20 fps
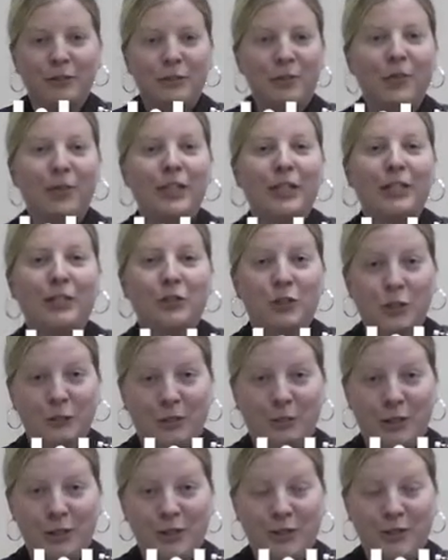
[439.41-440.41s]
lips like a
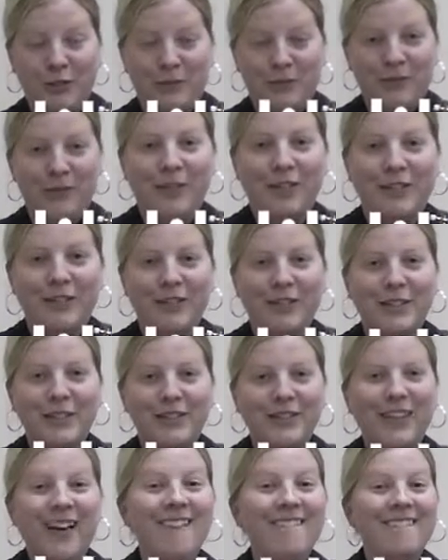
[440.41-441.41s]
chipmunk, like
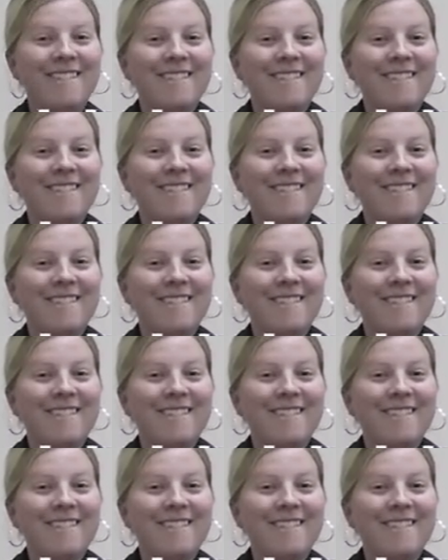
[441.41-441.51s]
this.